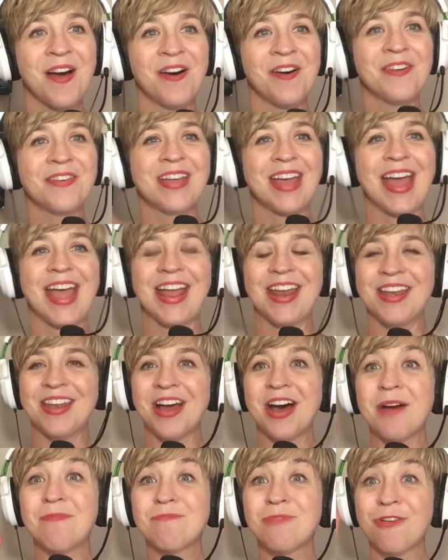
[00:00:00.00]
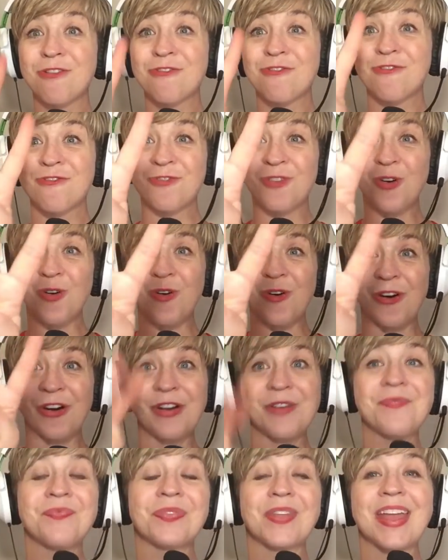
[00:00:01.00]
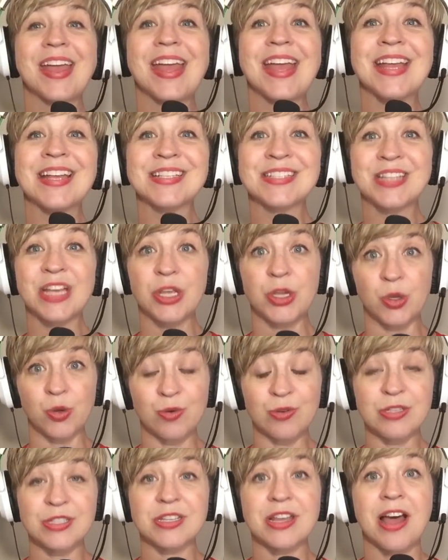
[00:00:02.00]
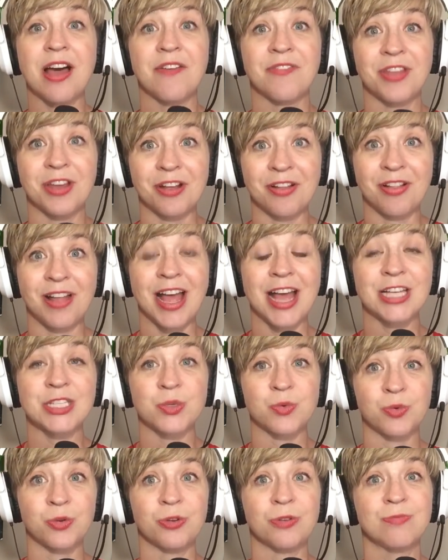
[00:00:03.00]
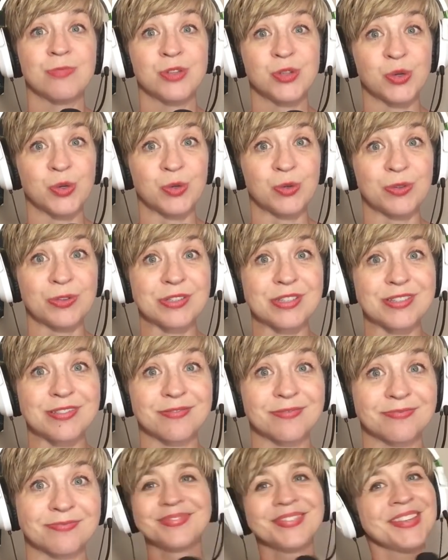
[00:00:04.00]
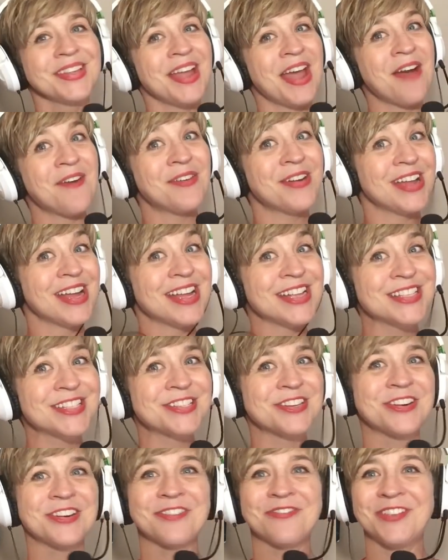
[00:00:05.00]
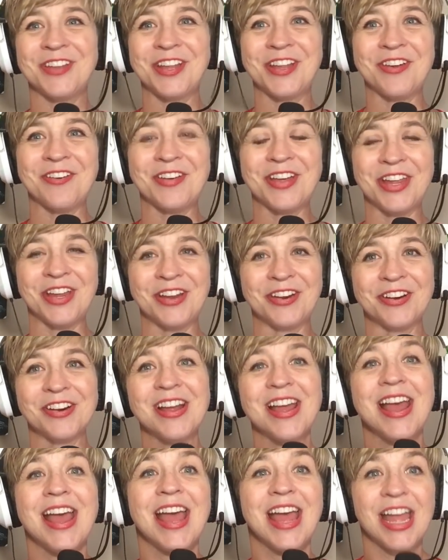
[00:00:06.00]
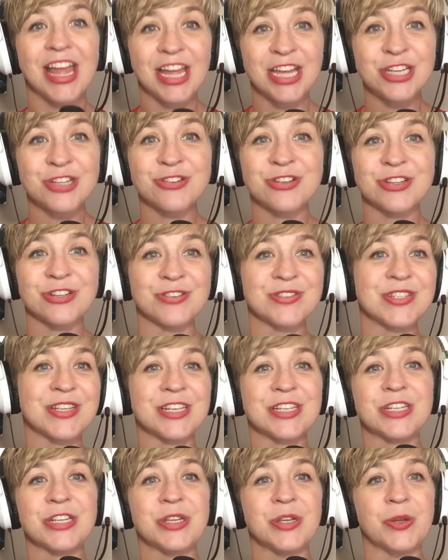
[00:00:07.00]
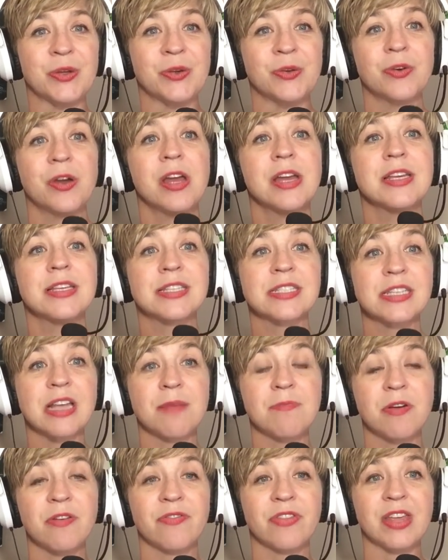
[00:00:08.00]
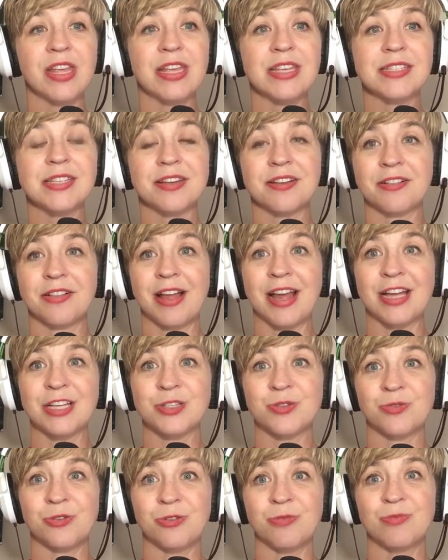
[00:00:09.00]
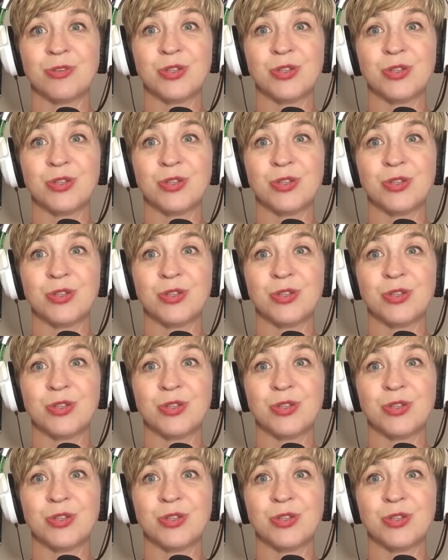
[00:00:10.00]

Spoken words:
Okay, number 4 is the use of the classroom tools. I will insert a video here introducing to you some of these classroom